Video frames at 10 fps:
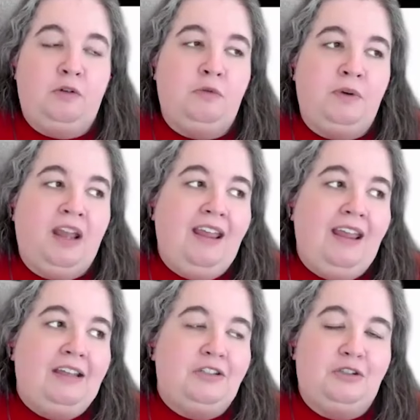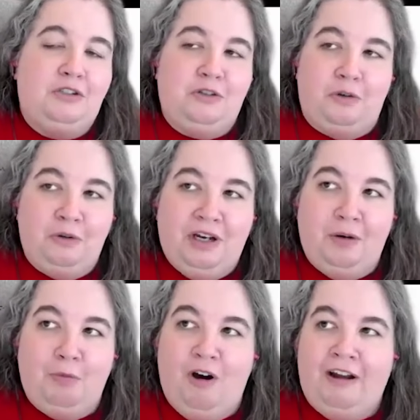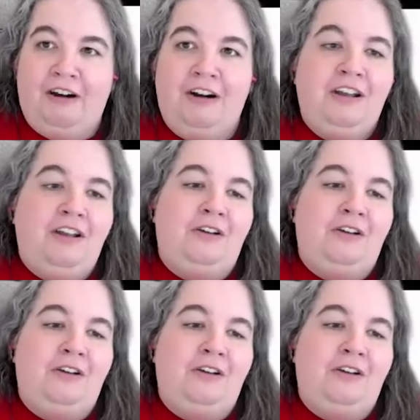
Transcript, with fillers: who stole their water,